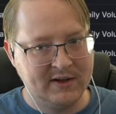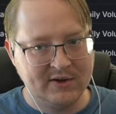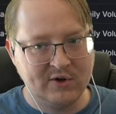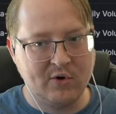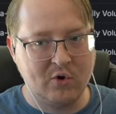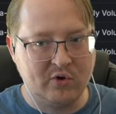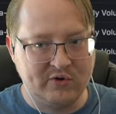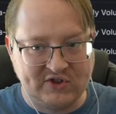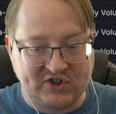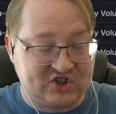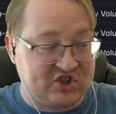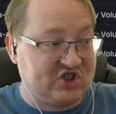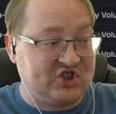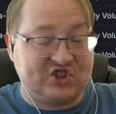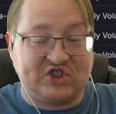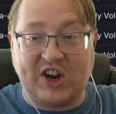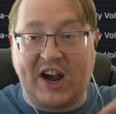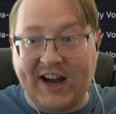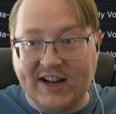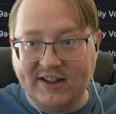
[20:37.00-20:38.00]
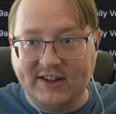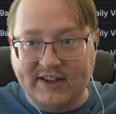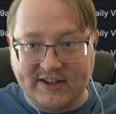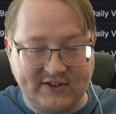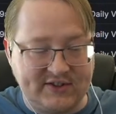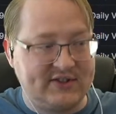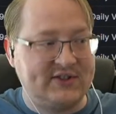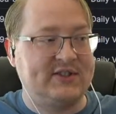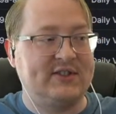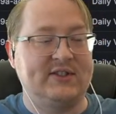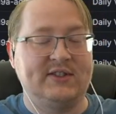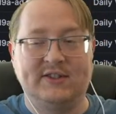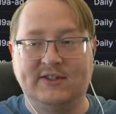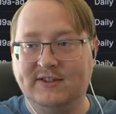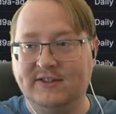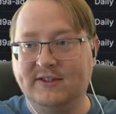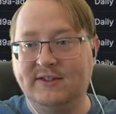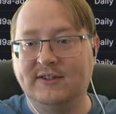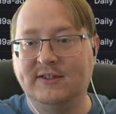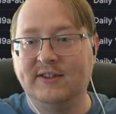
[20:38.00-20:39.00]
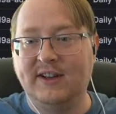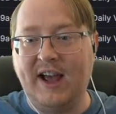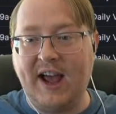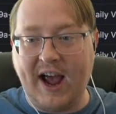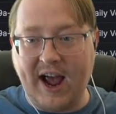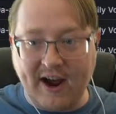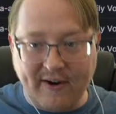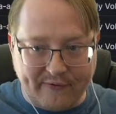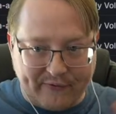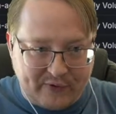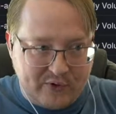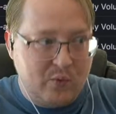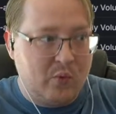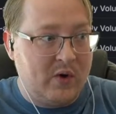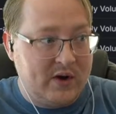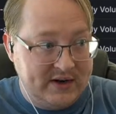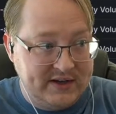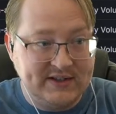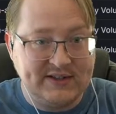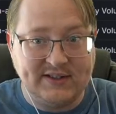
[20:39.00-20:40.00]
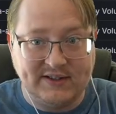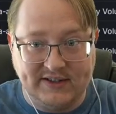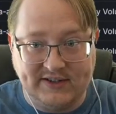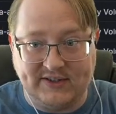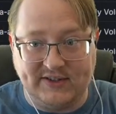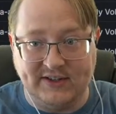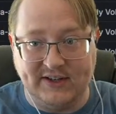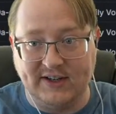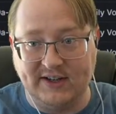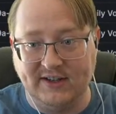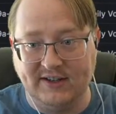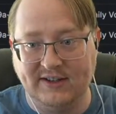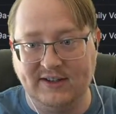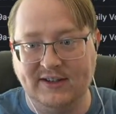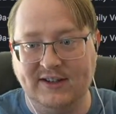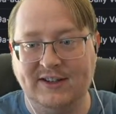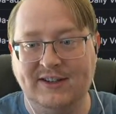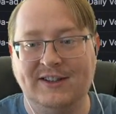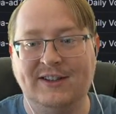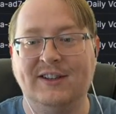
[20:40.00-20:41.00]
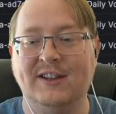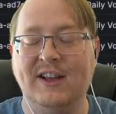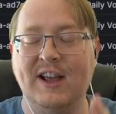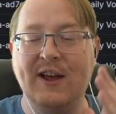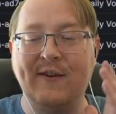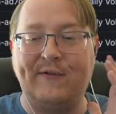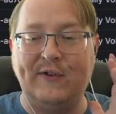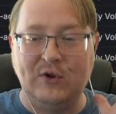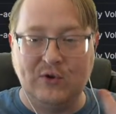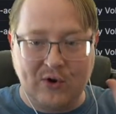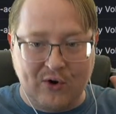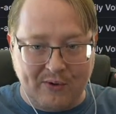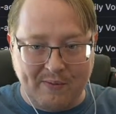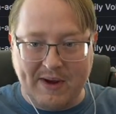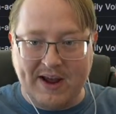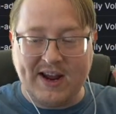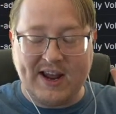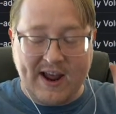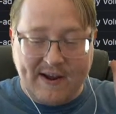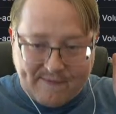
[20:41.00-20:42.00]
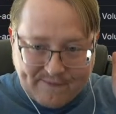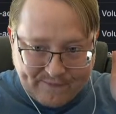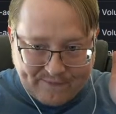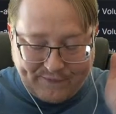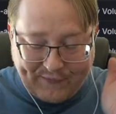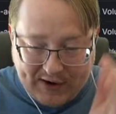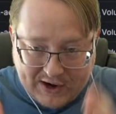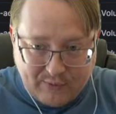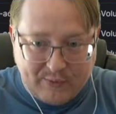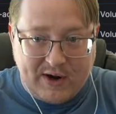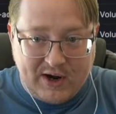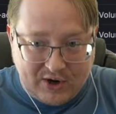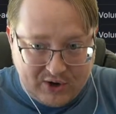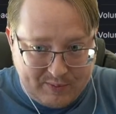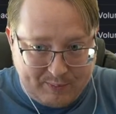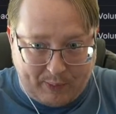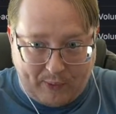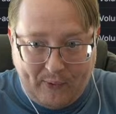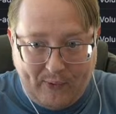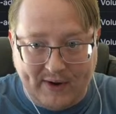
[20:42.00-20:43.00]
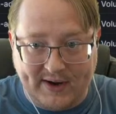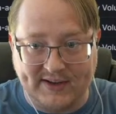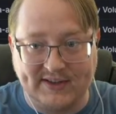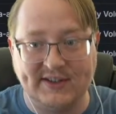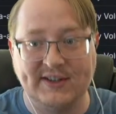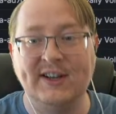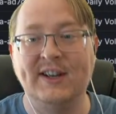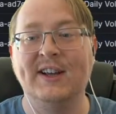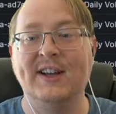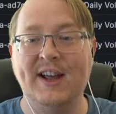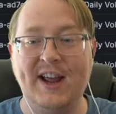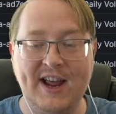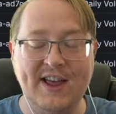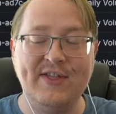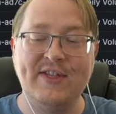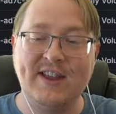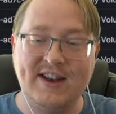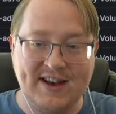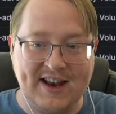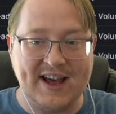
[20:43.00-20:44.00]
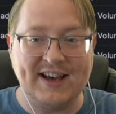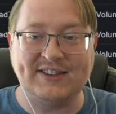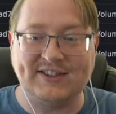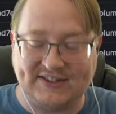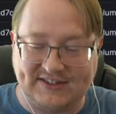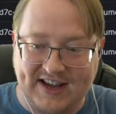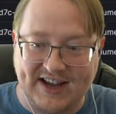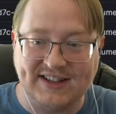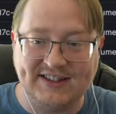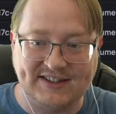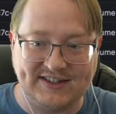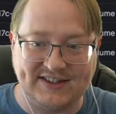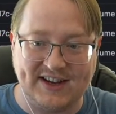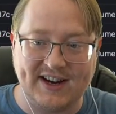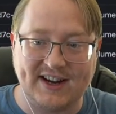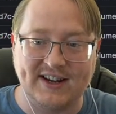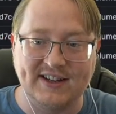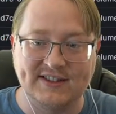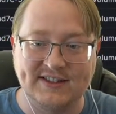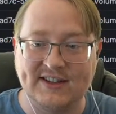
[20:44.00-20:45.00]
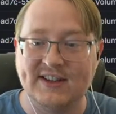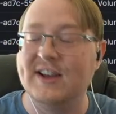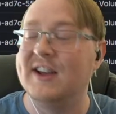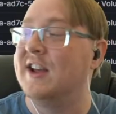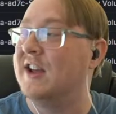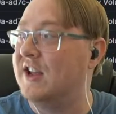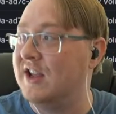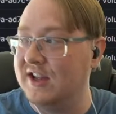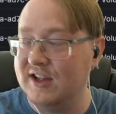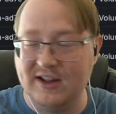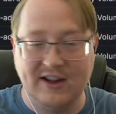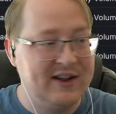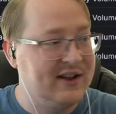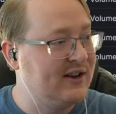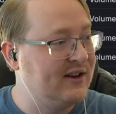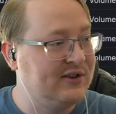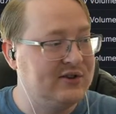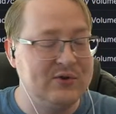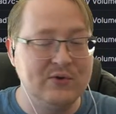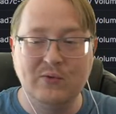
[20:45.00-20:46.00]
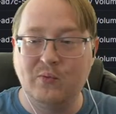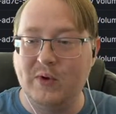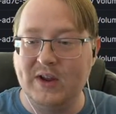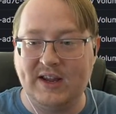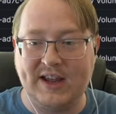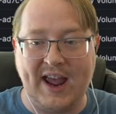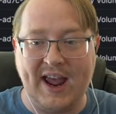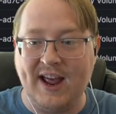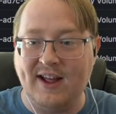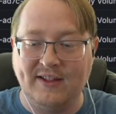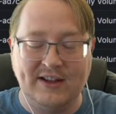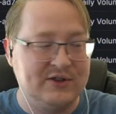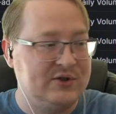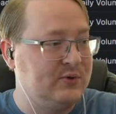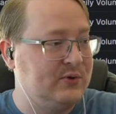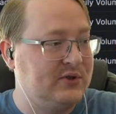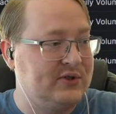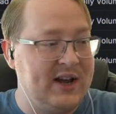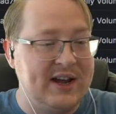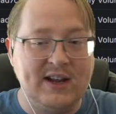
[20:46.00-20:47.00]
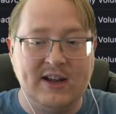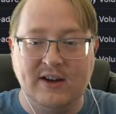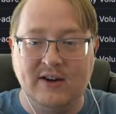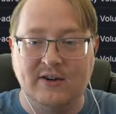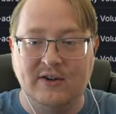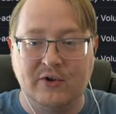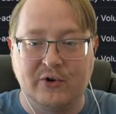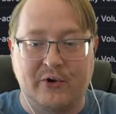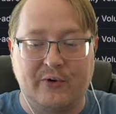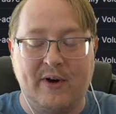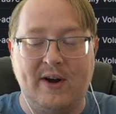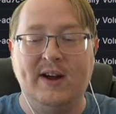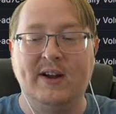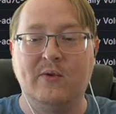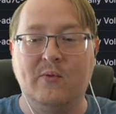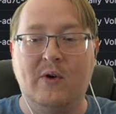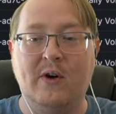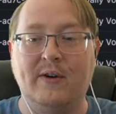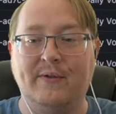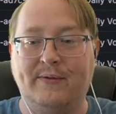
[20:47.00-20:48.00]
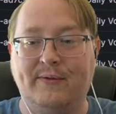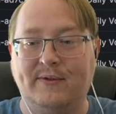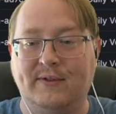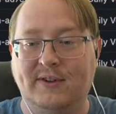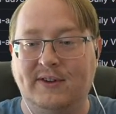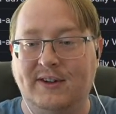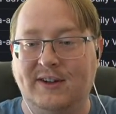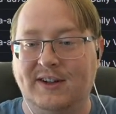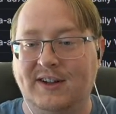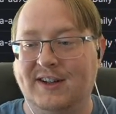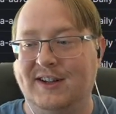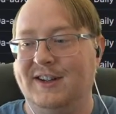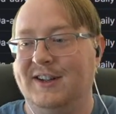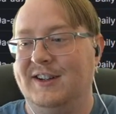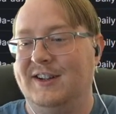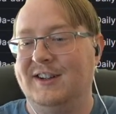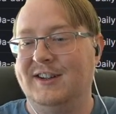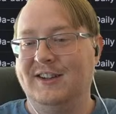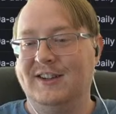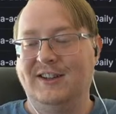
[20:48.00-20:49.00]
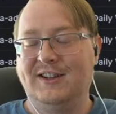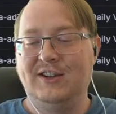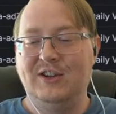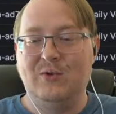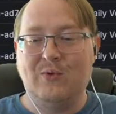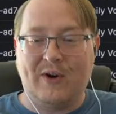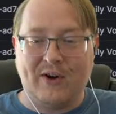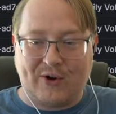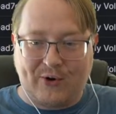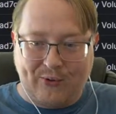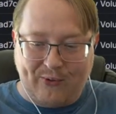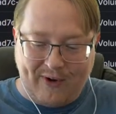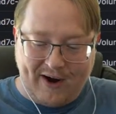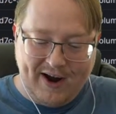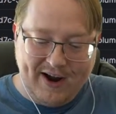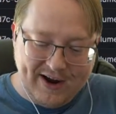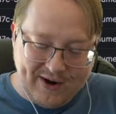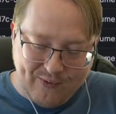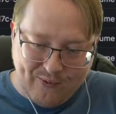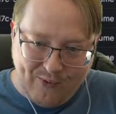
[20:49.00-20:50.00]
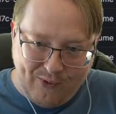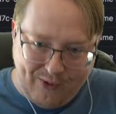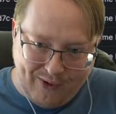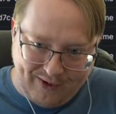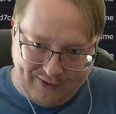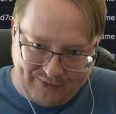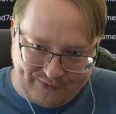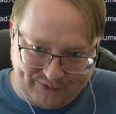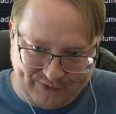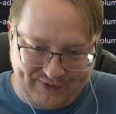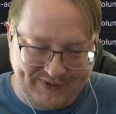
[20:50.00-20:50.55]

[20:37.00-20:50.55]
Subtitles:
Silence. Everyone is listening. If you don't make a very good point in the next 10 seconds, dude, we can't let you stay here. You're crying wolf. You are crying wolf.